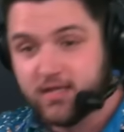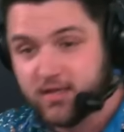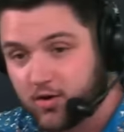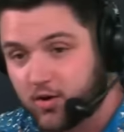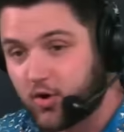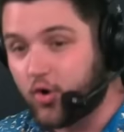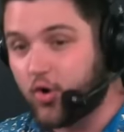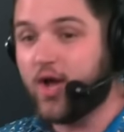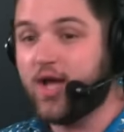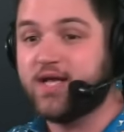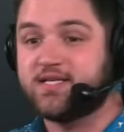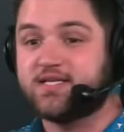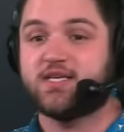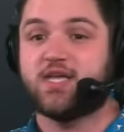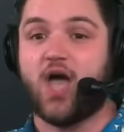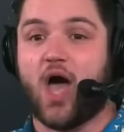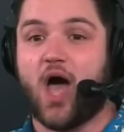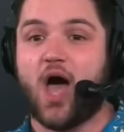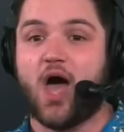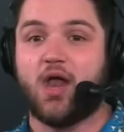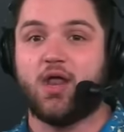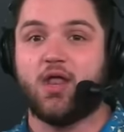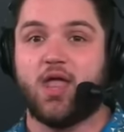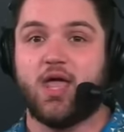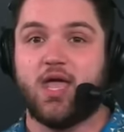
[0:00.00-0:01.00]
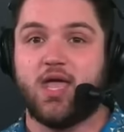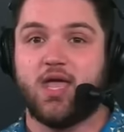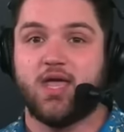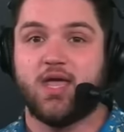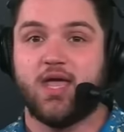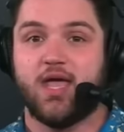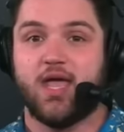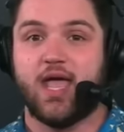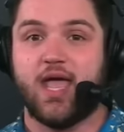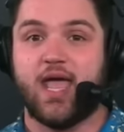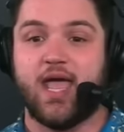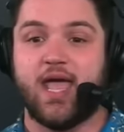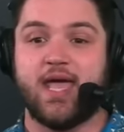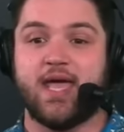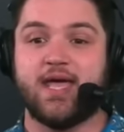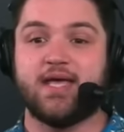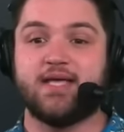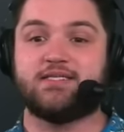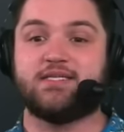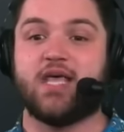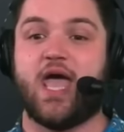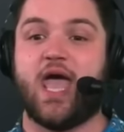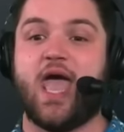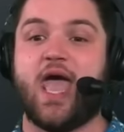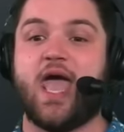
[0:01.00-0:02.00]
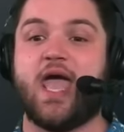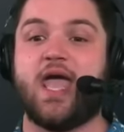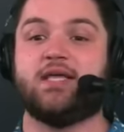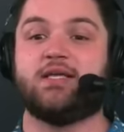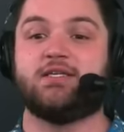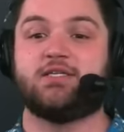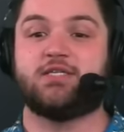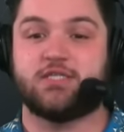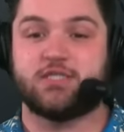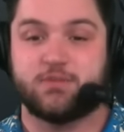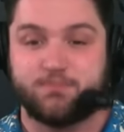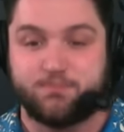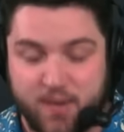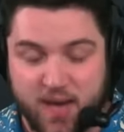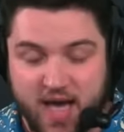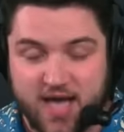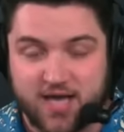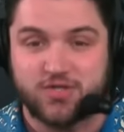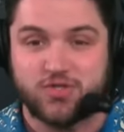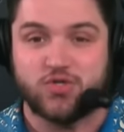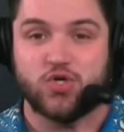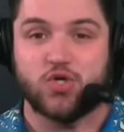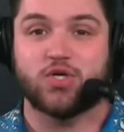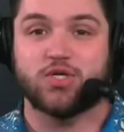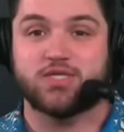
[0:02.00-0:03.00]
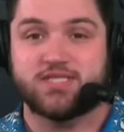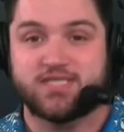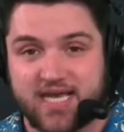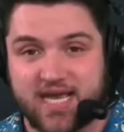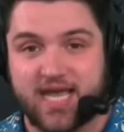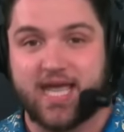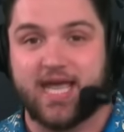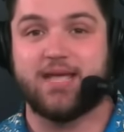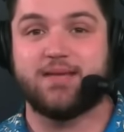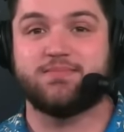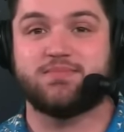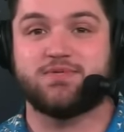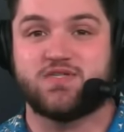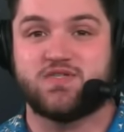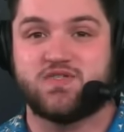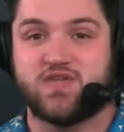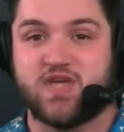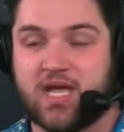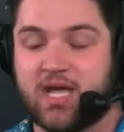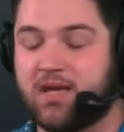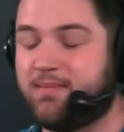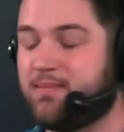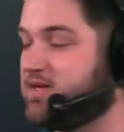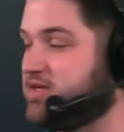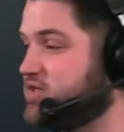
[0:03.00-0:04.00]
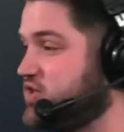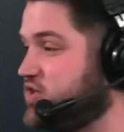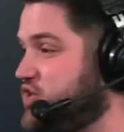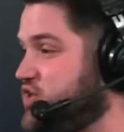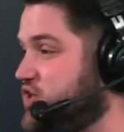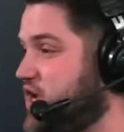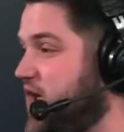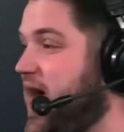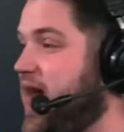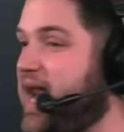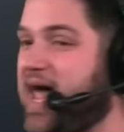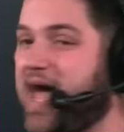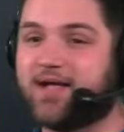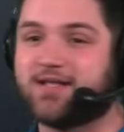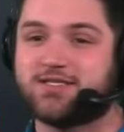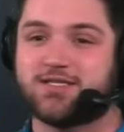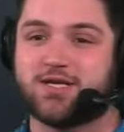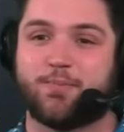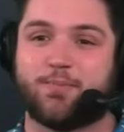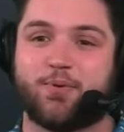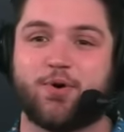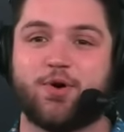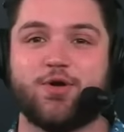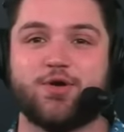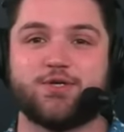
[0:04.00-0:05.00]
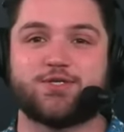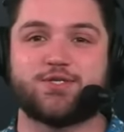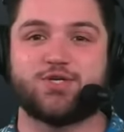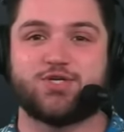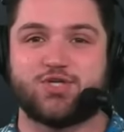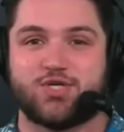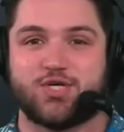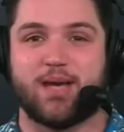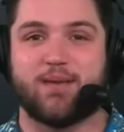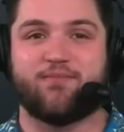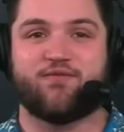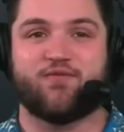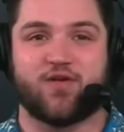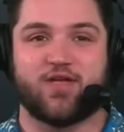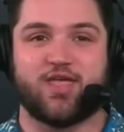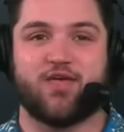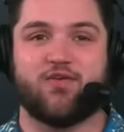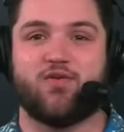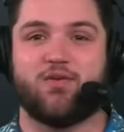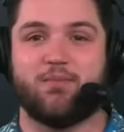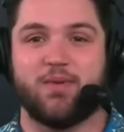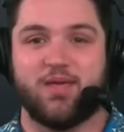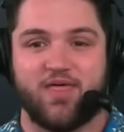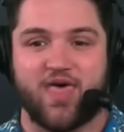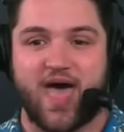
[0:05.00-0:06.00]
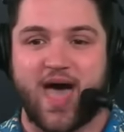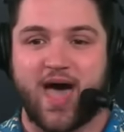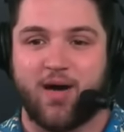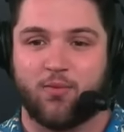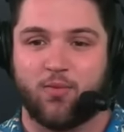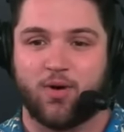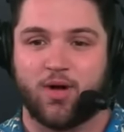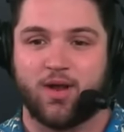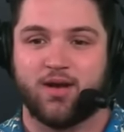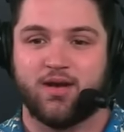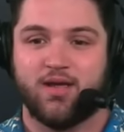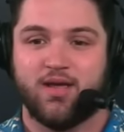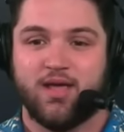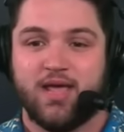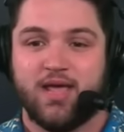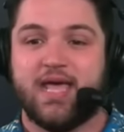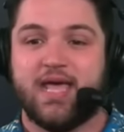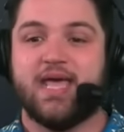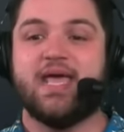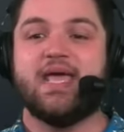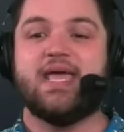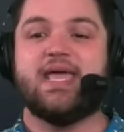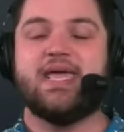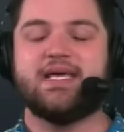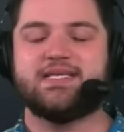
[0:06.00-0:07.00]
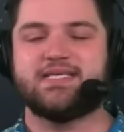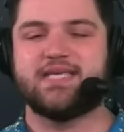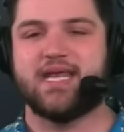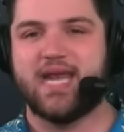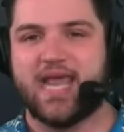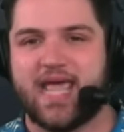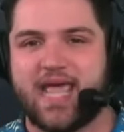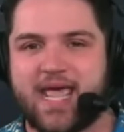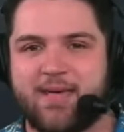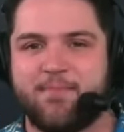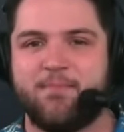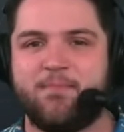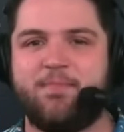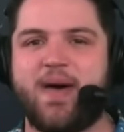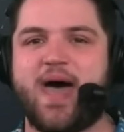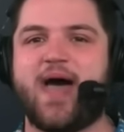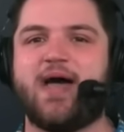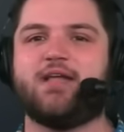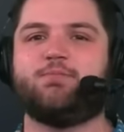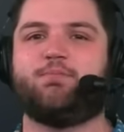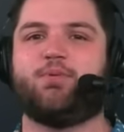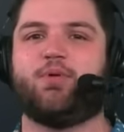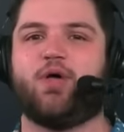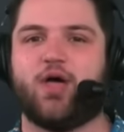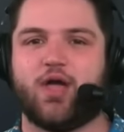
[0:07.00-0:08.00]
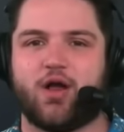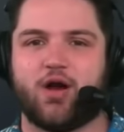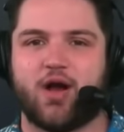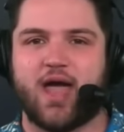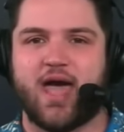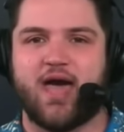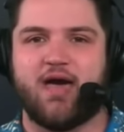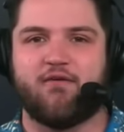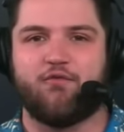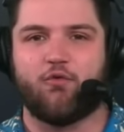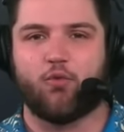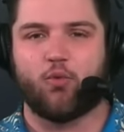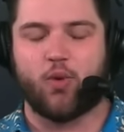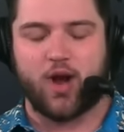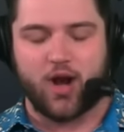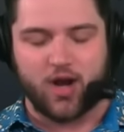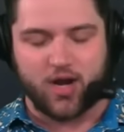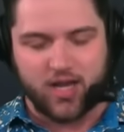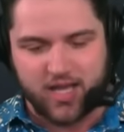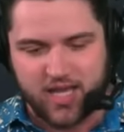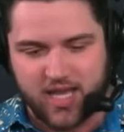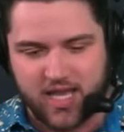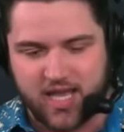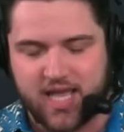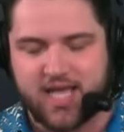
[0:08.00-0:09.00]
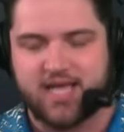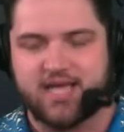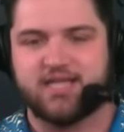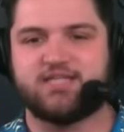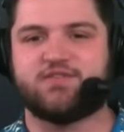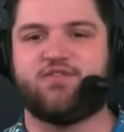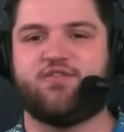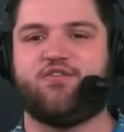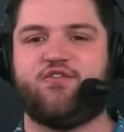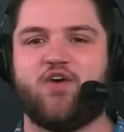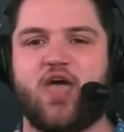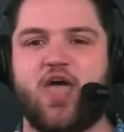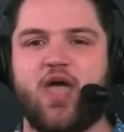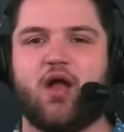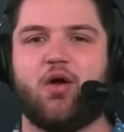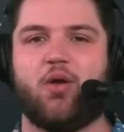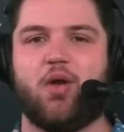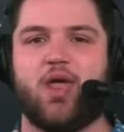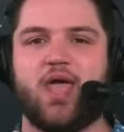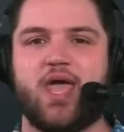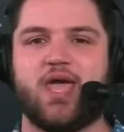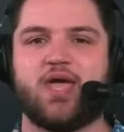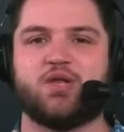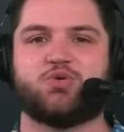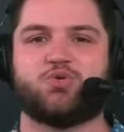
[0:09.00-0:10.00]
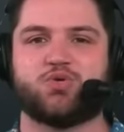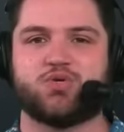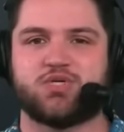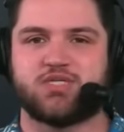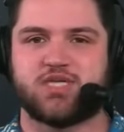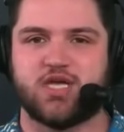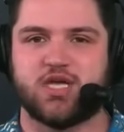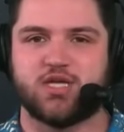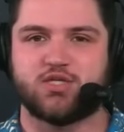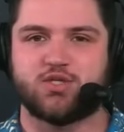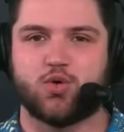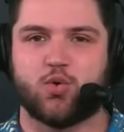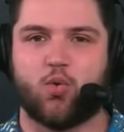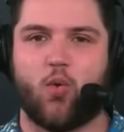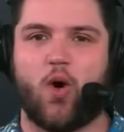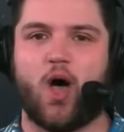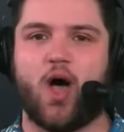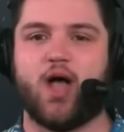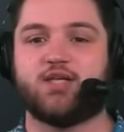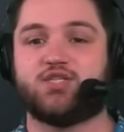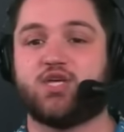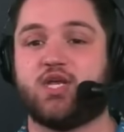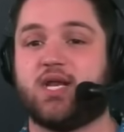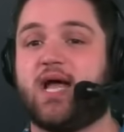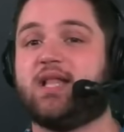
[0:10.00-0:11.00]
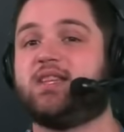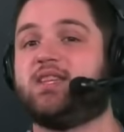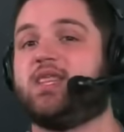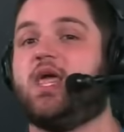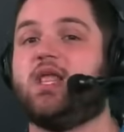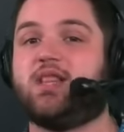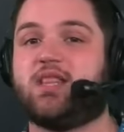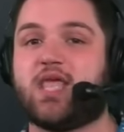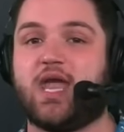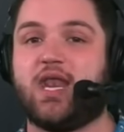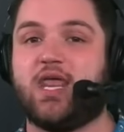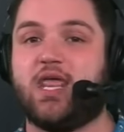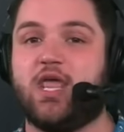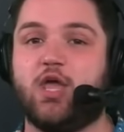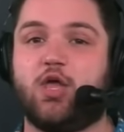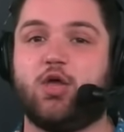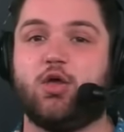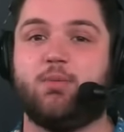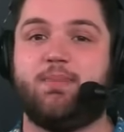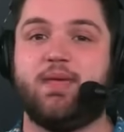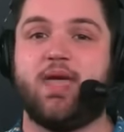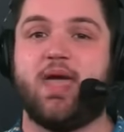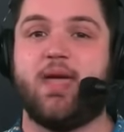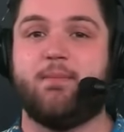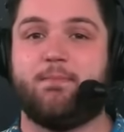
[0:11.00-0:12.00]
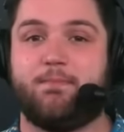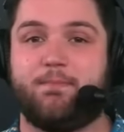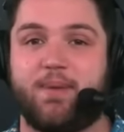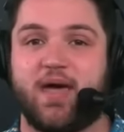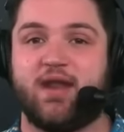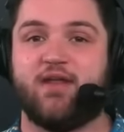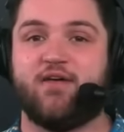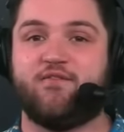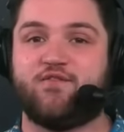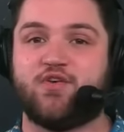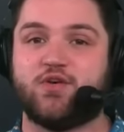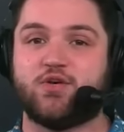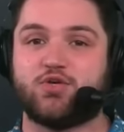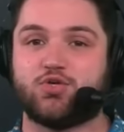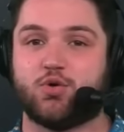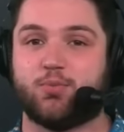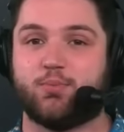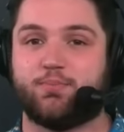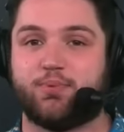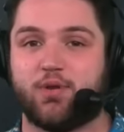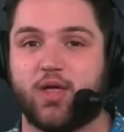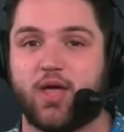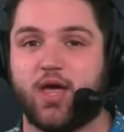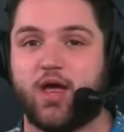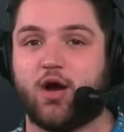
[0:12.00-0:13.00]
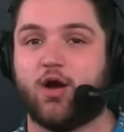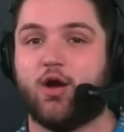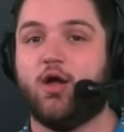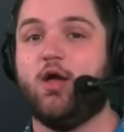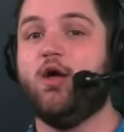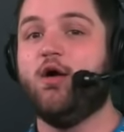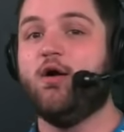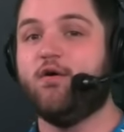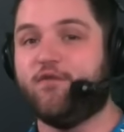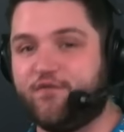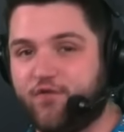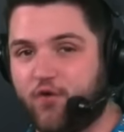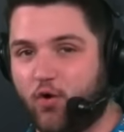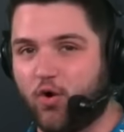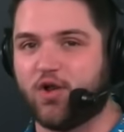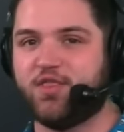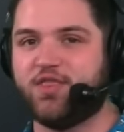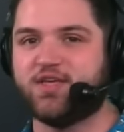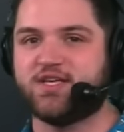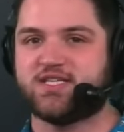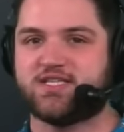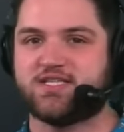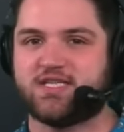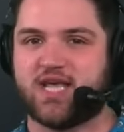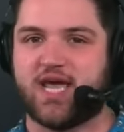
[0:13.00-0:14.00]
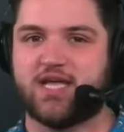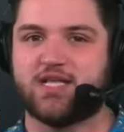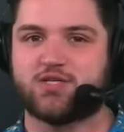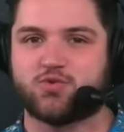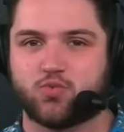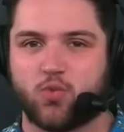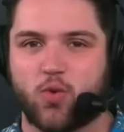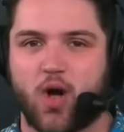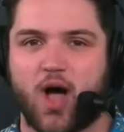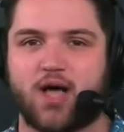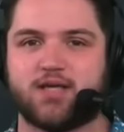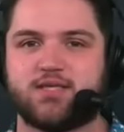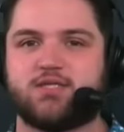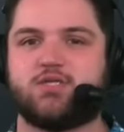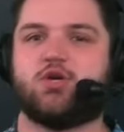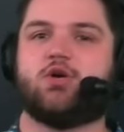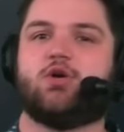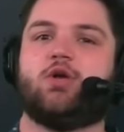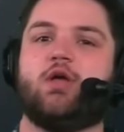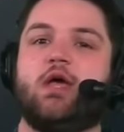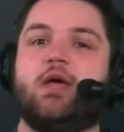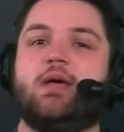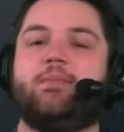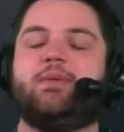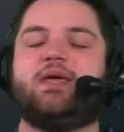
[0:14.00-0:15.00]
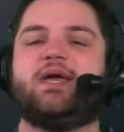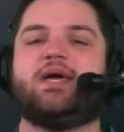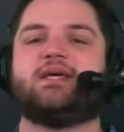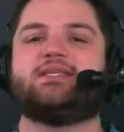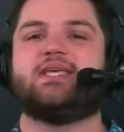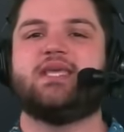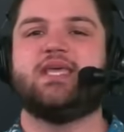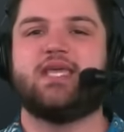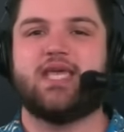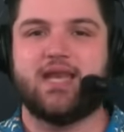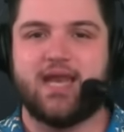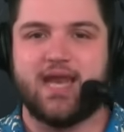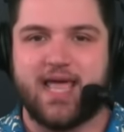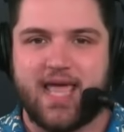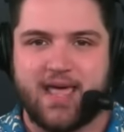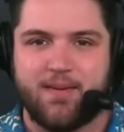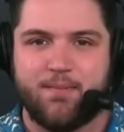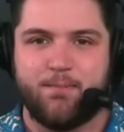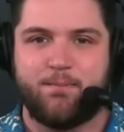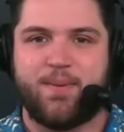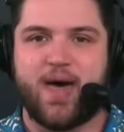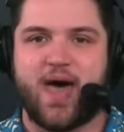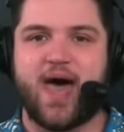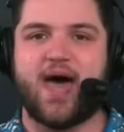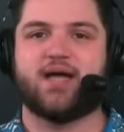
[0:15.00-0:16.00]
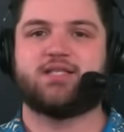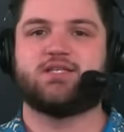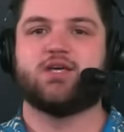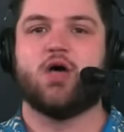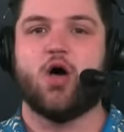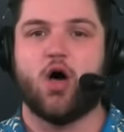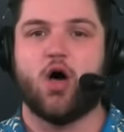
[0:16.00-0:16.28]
Chris Conley is a special teams demon. Shout out to producer Chip for giving me that one. He is an impact player everywhere. He is very interesting to watch, and I think that he could be a beneficial player for the Saints roster because he can impact